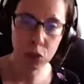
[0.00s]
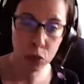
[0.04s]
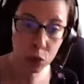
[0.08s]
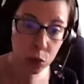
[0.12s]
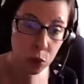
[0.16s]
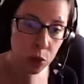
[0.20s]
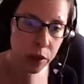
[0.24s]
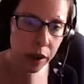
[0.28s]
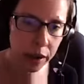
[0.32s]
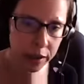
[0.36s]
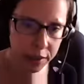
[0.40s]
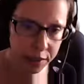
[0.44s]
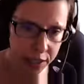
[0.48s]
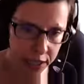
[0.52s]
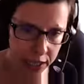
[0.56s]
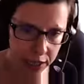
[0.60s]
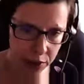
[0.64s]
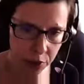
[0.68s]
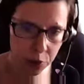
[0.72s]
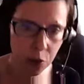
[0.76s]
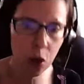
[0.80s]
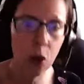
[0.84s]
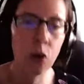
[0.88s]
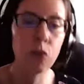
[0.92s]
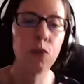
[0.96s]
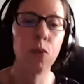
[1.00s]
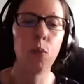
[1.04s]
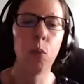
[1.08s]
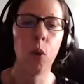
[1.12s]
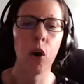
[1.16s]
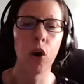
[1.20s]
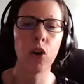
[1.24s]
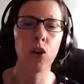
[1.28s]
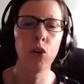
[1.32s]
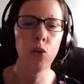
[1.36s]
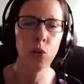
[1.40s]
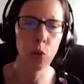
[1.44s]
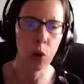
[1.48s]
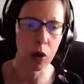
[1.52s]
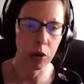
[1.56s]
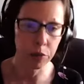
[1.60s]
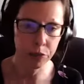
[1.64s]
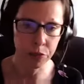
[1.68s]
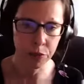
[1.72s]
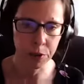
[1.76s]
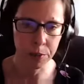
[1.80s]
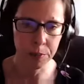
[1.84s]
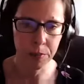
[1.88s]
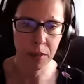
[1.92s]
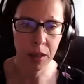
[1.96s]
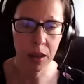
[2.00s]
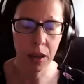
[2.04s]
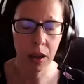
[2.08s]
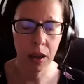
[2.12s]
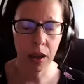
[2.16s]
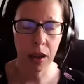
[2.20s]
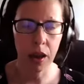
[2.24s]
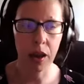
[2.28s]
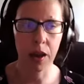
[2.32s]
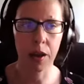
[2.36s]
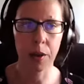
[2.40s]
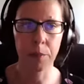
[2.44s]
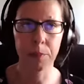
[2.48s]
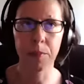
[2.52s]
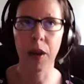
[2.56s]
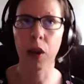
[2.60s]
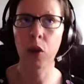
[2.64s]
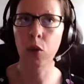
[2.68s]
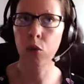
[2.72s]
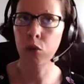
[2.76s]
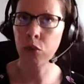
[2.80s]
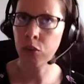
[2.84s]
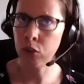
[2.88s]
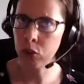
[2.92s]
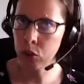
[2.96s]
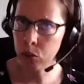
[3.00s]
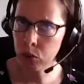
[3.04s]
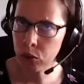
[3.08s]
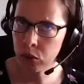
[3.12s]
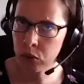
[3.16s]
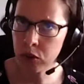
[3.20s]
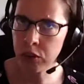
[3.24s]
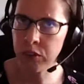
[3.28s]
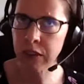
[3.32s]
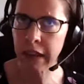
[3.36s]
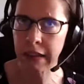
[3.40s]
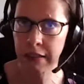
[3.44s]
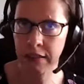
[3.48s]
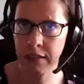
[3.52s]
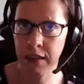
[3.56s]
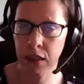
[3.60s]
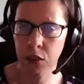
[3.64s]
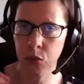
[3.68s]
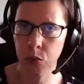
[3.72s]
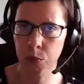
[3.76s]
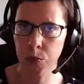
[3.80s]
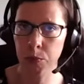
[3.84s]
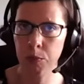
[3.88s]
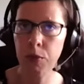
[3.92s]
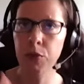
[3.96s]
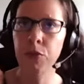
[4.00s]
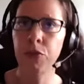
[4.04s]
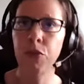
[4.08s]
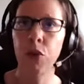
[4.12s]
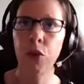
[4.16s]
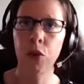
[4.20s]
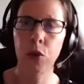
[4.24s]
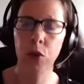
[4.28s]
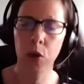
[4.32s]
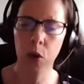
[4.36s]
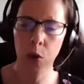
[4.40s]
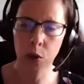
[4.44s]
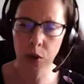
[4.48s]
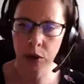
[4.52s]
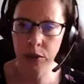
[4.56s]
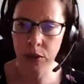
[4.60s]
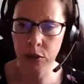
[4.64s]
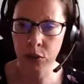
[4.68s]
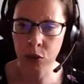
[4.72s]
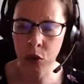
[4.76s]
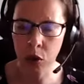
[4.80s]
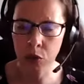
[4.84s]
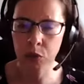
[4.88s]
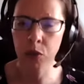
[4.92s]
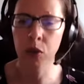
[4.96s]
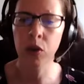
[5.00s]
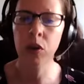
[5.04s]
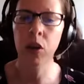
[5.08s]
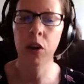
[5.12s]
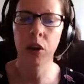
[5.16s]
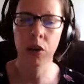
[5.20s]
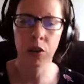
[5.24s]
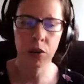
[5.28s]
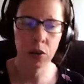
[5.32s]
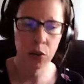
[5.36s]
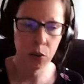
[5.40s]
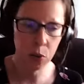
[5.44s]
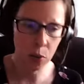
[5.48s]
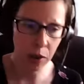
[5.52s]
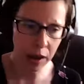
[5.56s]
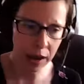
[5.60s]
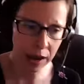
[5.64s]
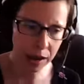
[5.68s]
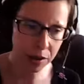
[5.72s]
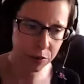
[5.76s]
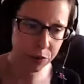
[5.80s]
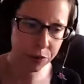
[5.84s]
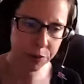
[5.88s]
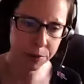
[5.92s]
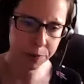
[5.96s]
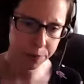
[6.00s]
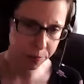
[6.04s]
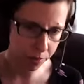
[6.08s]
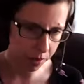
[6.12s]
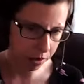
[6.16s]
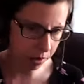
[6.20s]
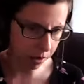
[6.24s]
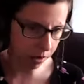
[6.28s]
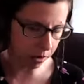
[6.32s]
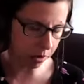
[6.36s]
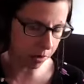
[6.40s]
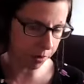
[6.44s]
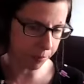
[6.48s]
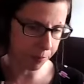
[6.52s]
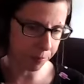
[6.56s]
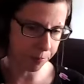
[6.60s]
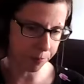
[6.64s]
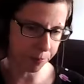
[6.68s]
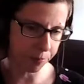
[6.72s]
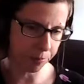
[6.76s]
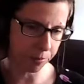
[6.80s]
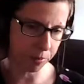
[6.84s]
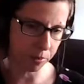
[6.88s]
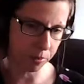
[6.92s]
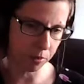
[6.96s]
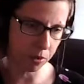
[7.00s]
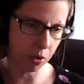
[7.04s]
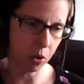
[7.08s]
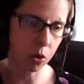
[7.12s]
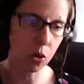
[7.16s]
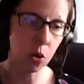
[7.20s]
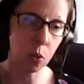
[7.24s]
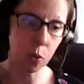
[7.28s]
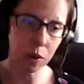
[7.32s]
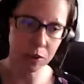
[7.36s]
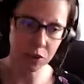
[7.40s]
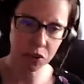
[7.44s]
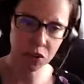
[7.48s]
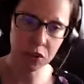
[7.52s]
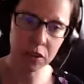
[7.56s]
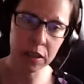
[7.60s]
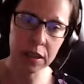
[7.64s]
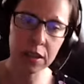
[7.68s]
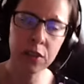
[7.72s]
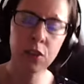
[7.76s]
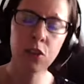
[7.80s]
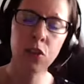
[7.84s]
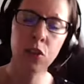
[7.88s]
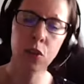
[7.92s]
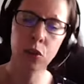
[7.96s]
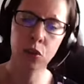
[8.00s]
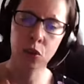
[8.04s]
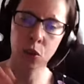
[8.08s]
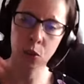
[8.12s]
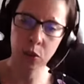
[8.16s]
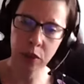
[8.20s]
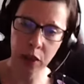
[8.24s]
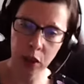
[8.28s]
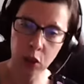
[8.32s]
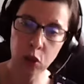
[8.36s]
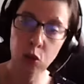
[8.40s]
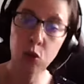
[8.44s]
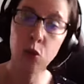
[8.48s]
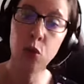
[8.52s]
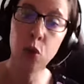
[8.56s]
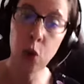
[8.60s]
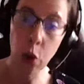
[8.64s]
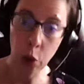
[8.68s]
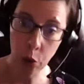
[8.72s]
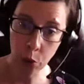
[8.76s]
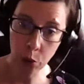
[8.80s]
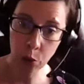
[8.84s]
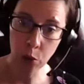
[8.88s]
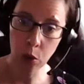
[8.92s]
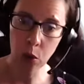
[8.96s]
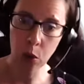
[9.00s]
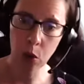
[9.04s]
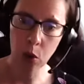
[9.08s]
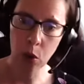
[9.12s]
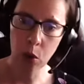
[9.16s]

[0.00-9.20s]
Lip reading: a good idea of what you offer. I also suggest that before you go on a discovery call, you have a question list, so that you know